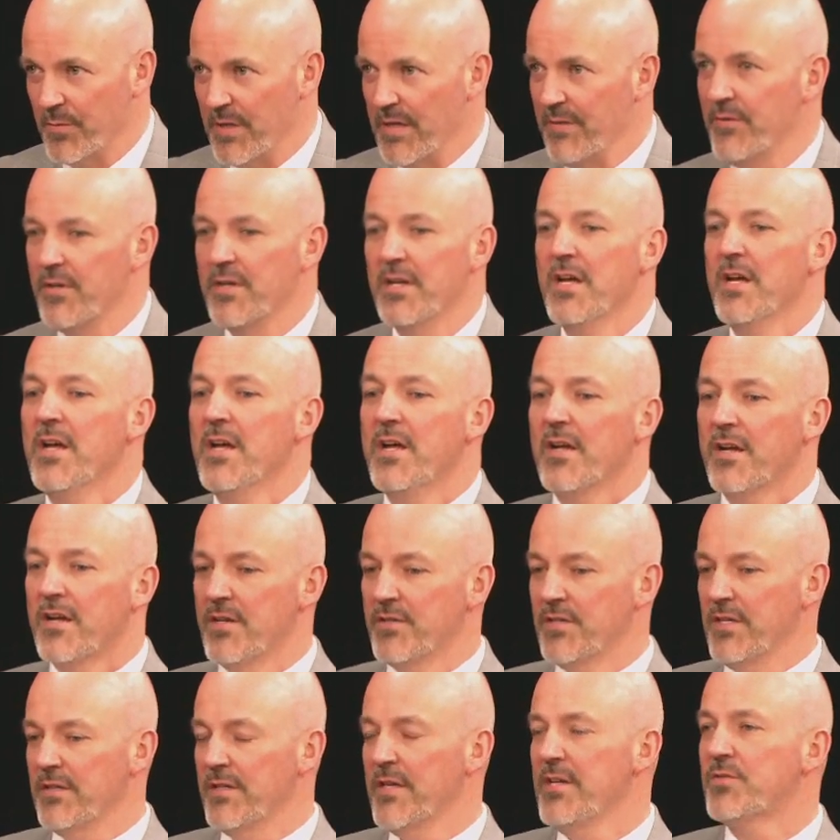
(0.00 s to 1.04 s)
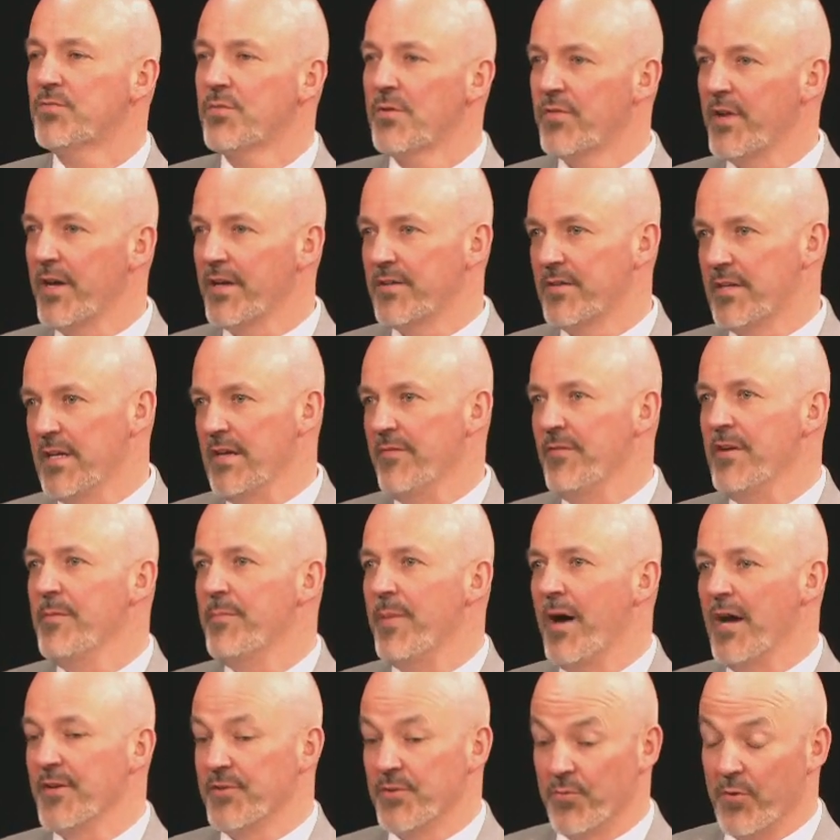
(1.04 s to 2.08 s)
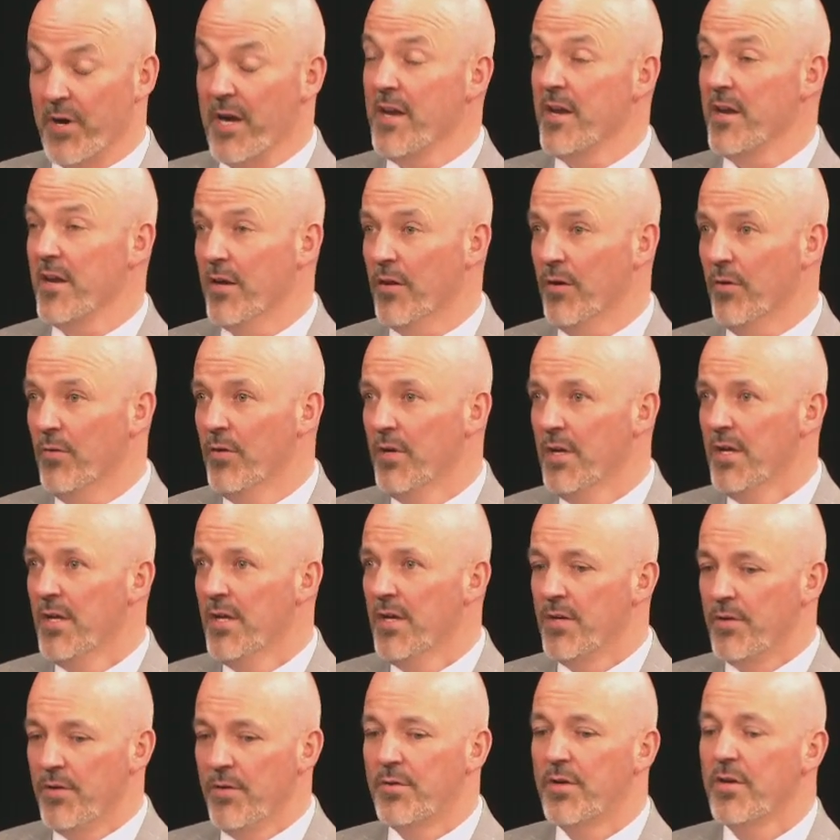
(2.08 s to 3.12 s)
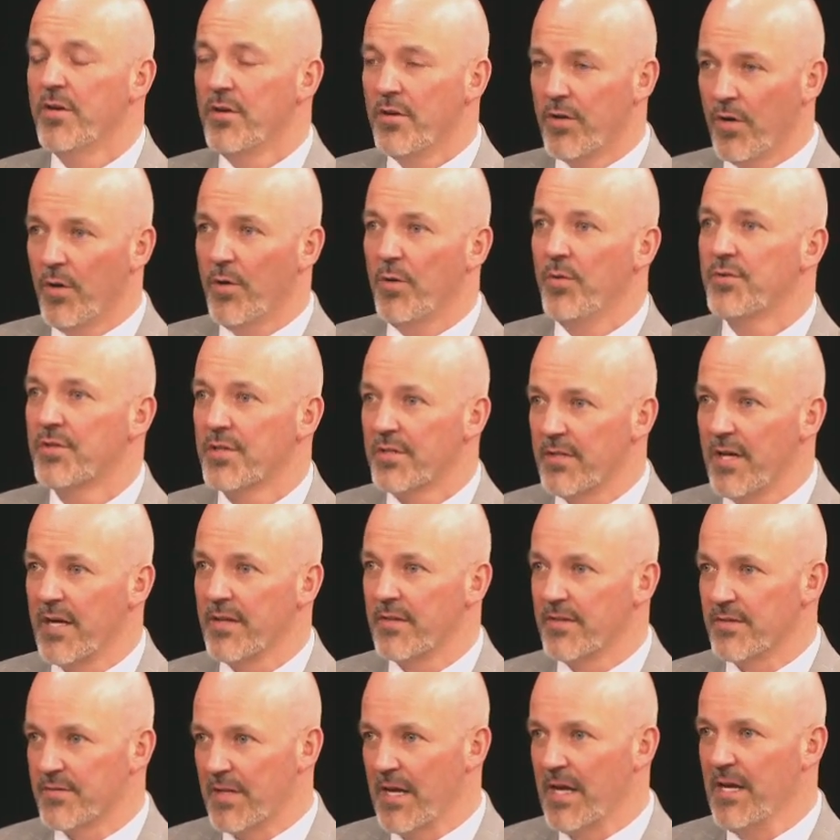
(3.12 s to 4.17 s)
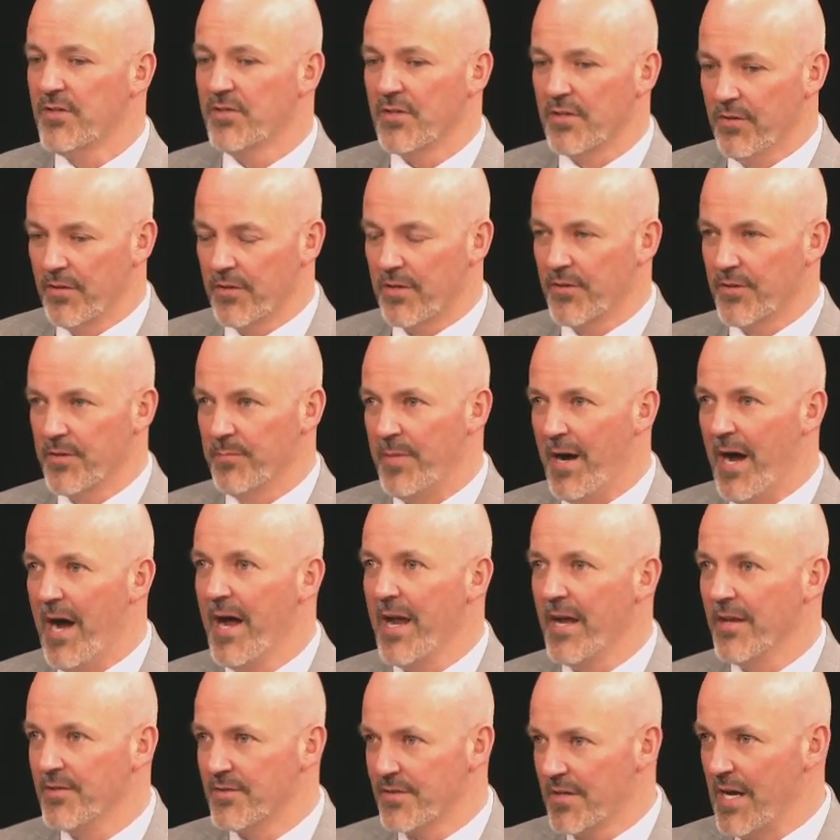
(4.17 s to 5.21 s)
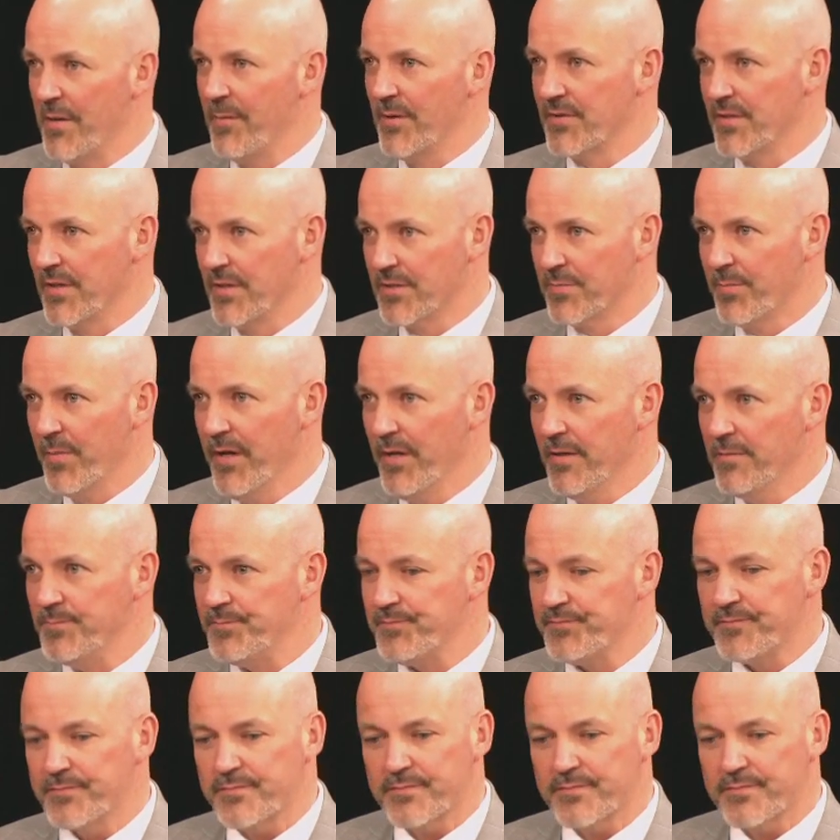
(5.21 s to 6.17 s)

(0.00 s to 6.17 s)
Even because at least with like TV buys and radio, you can go to like the station, look at the buy and see how much they spent.